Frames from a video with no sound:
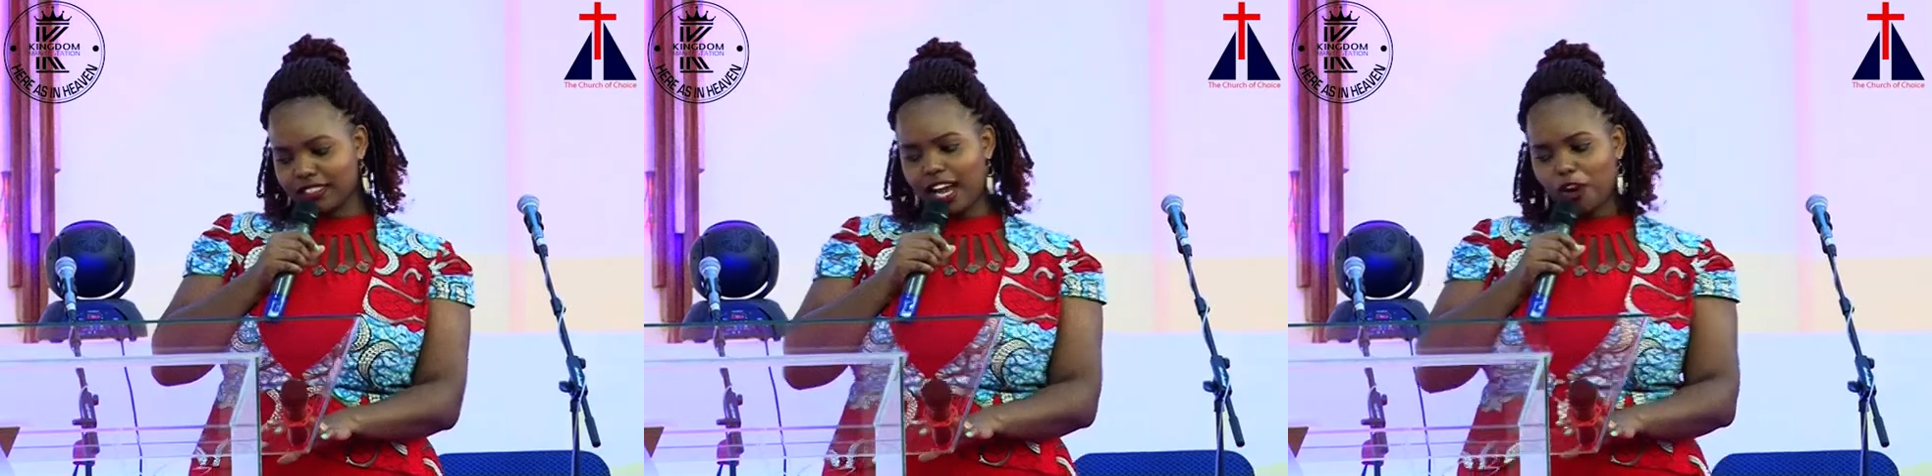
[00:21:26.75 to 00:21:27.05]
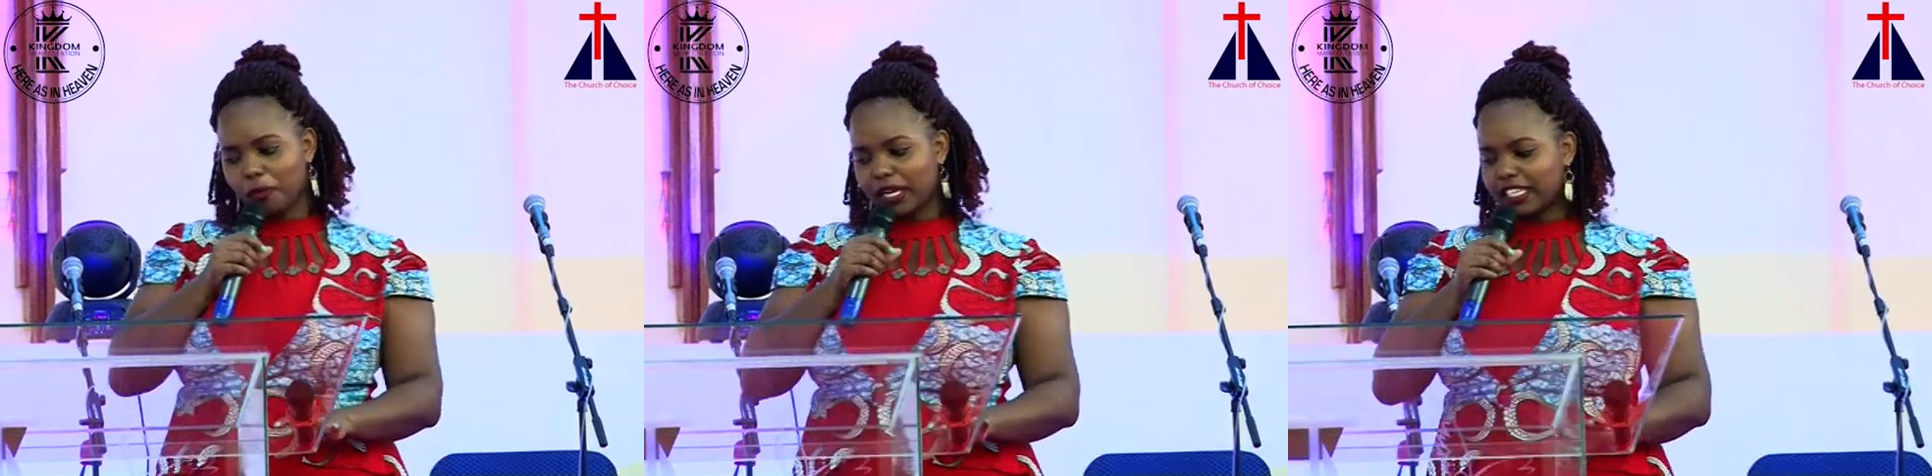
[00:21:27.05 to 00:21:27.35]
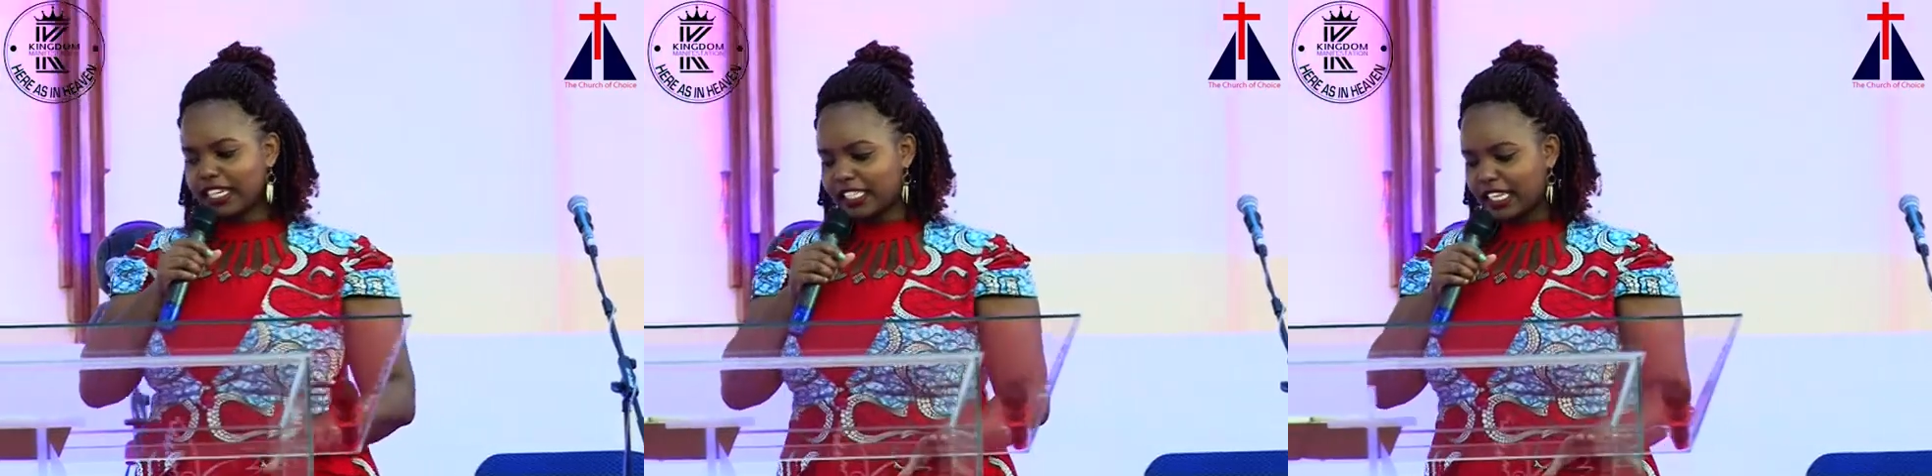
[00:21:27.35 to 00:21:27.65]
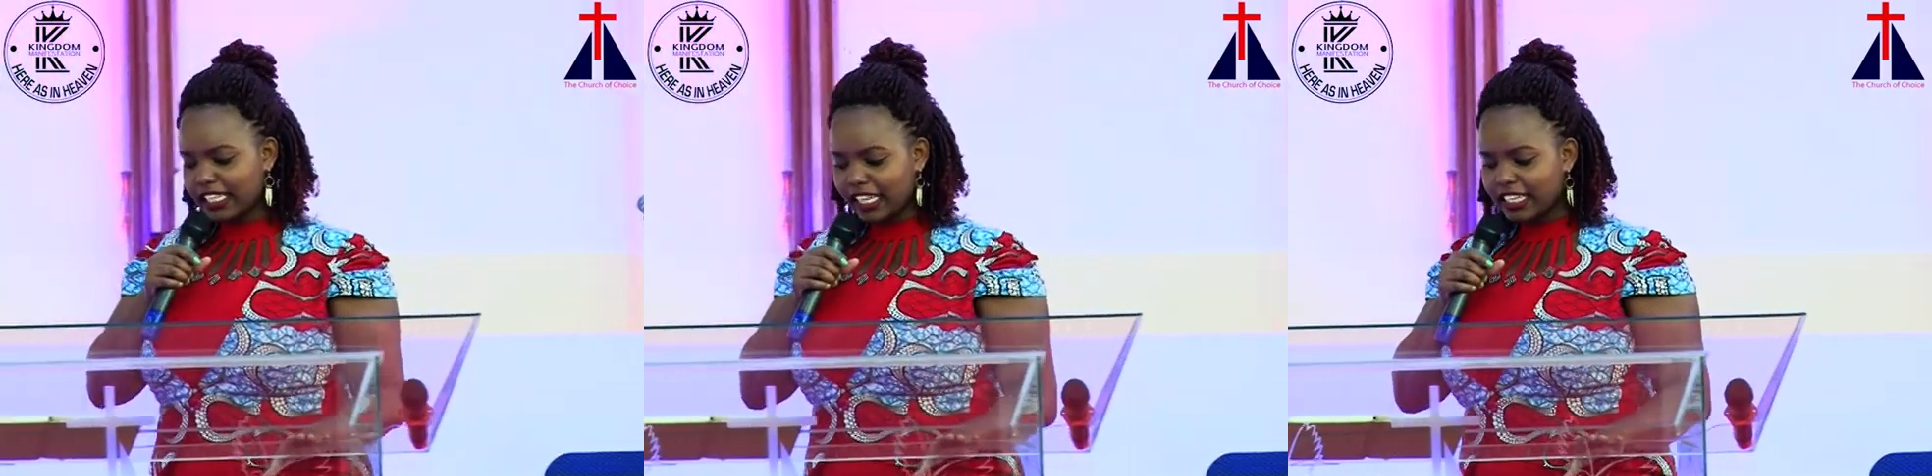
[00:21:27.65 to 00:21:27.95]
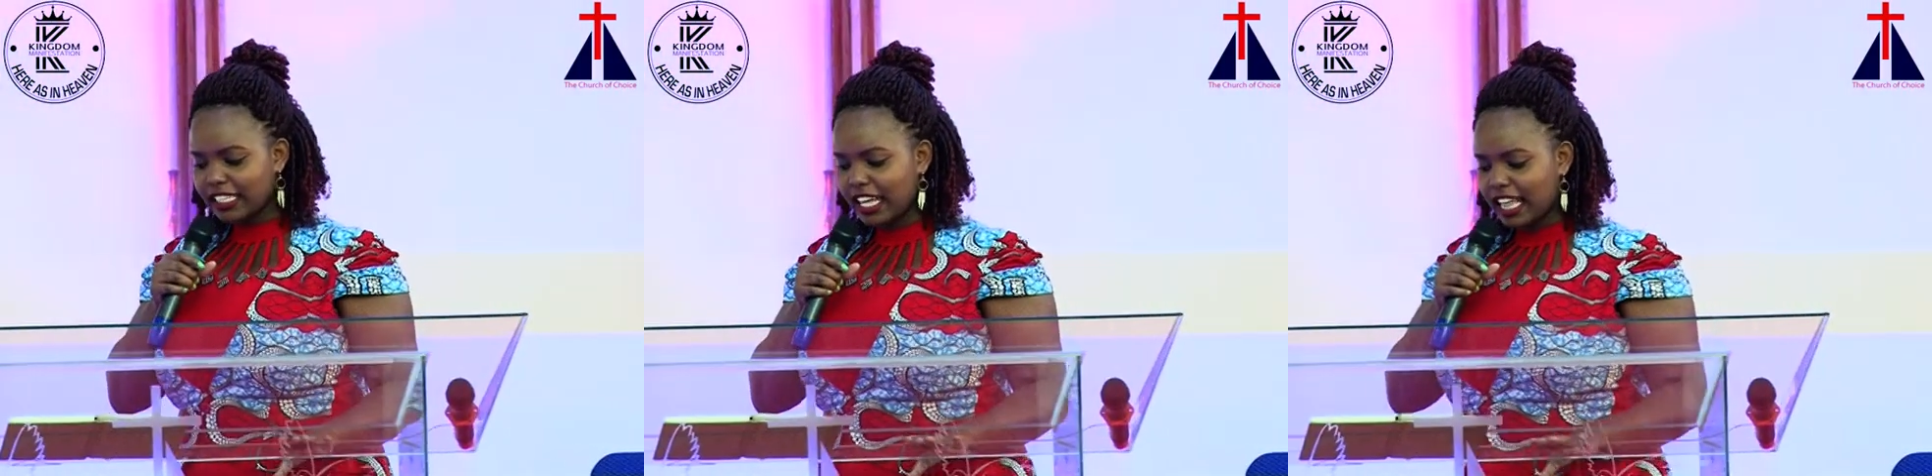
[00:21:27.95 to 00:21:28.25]
a comment and said
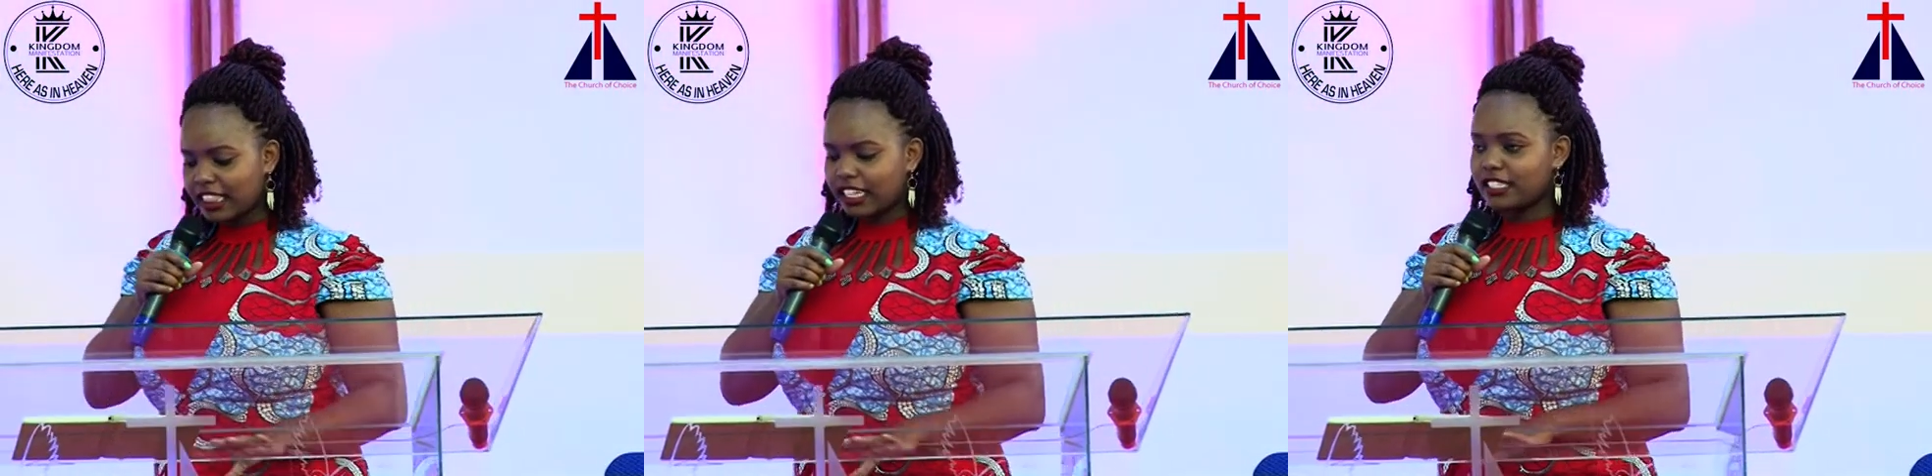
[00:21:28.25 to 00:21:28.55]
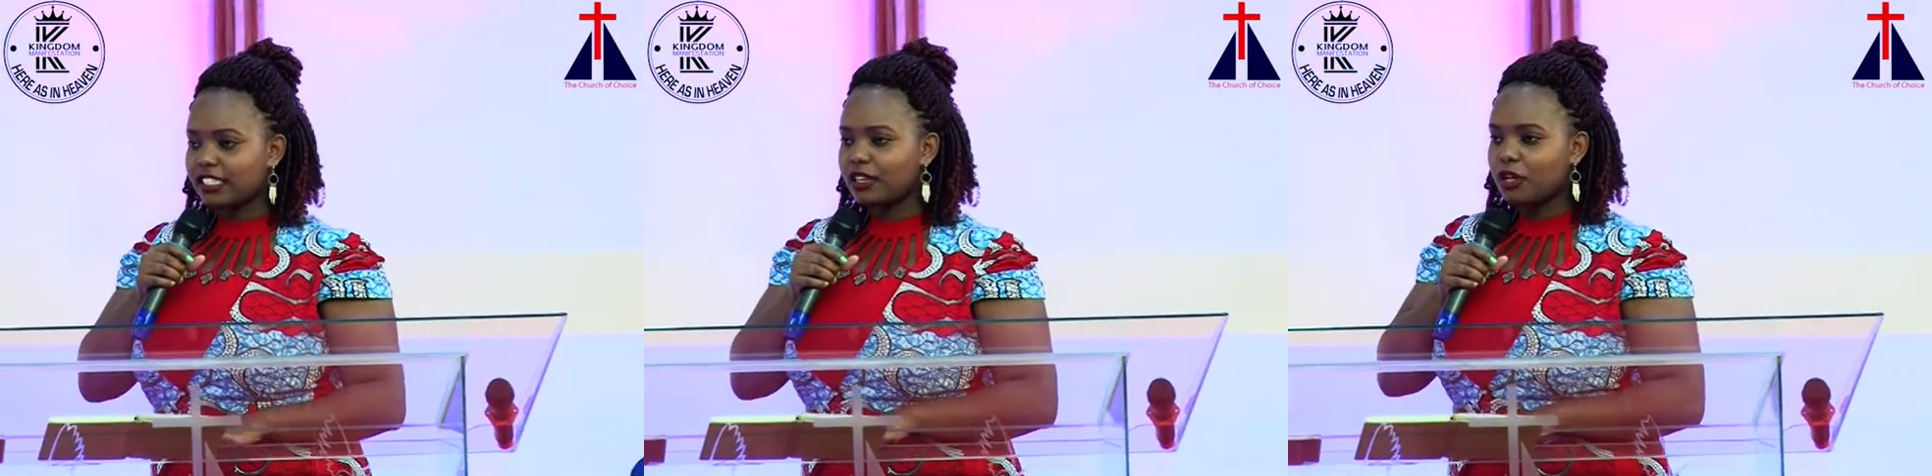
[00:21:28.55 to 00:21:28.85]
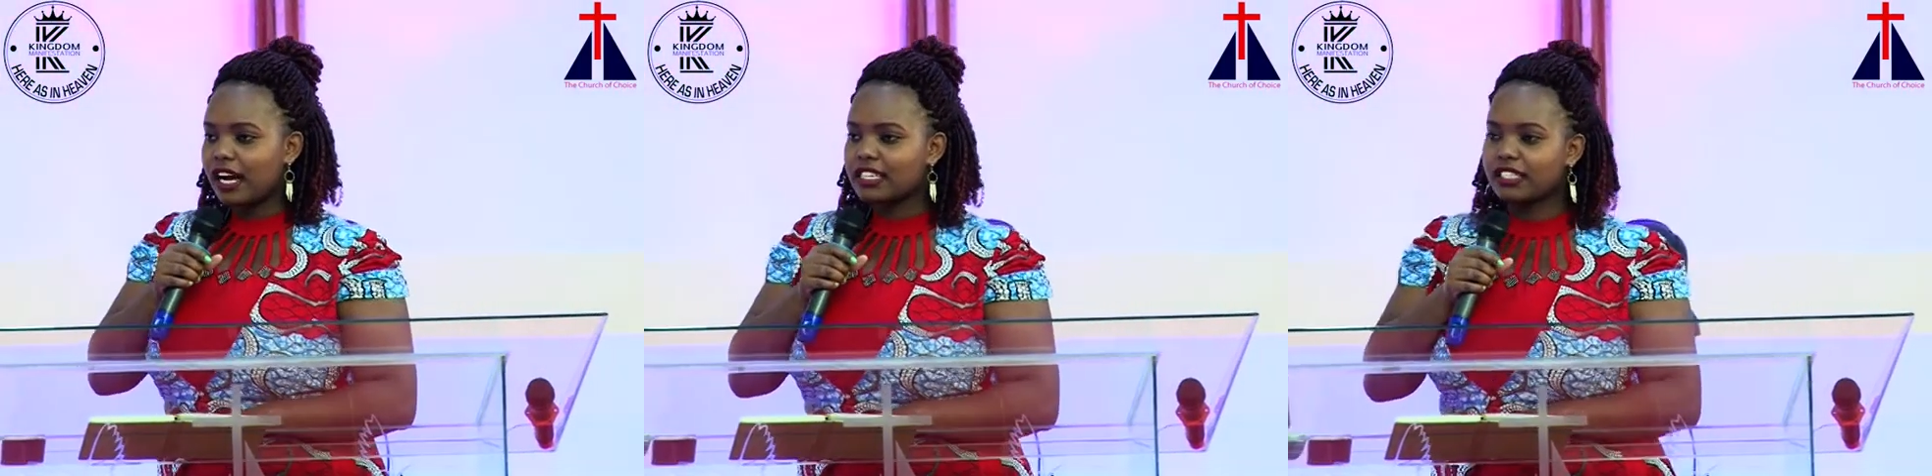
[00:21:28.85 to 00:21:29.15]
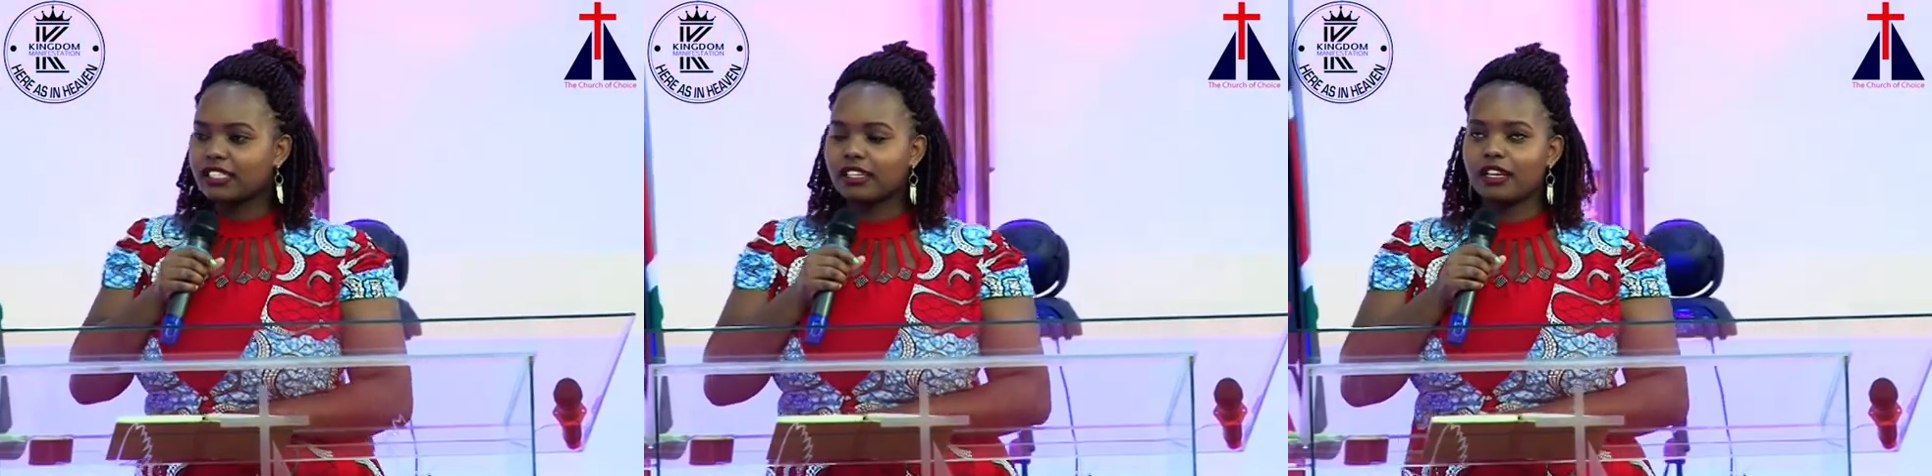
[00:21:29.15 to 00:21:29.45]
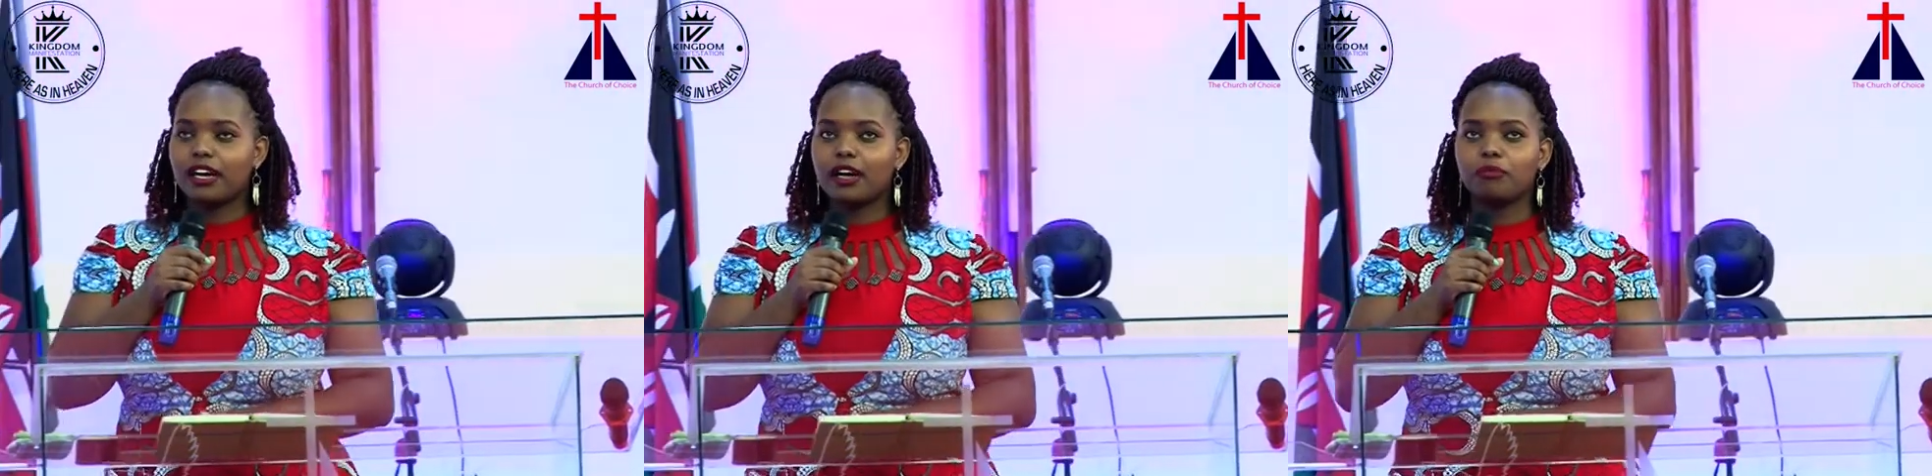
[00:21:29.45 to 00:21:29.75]
that that actually,
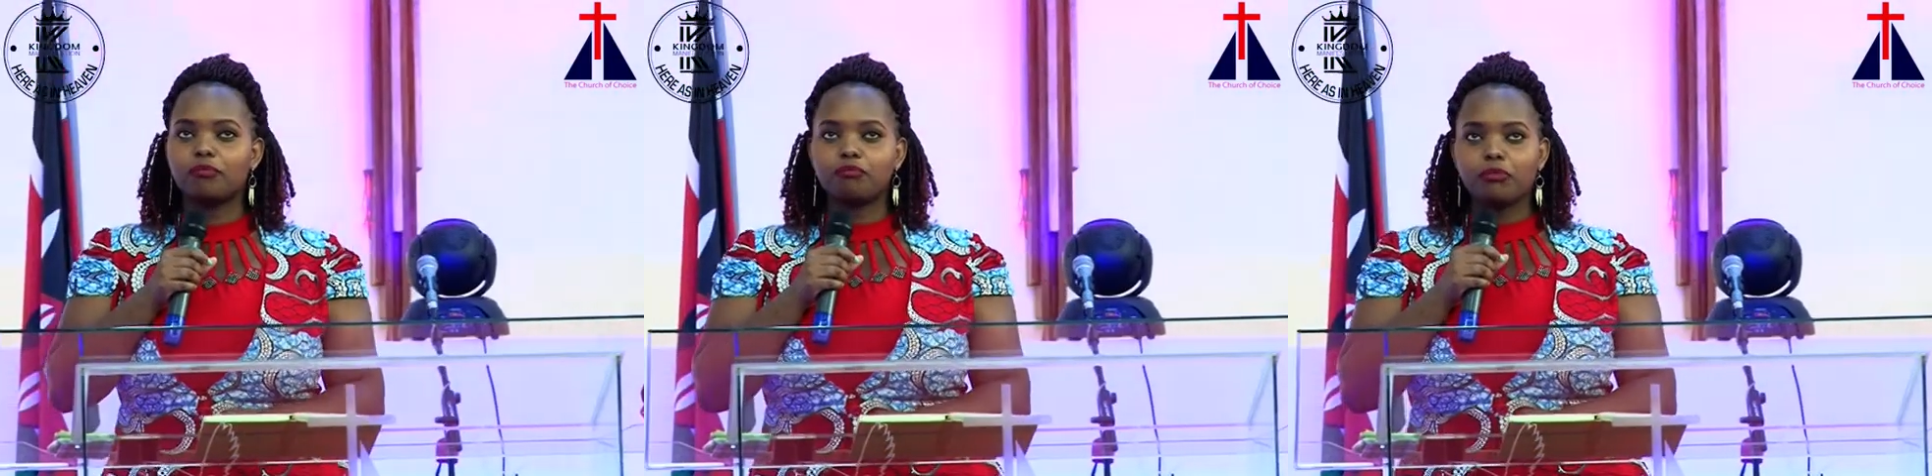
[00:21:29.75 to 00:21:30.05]
um,